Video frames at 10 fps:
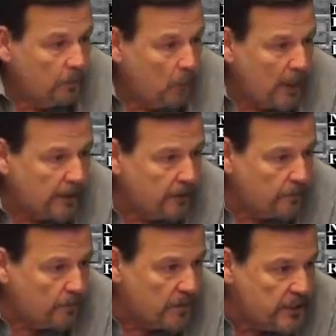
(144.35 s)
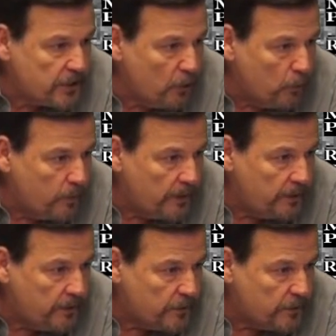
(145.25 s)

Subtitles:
Walker, Maurice Gilbert,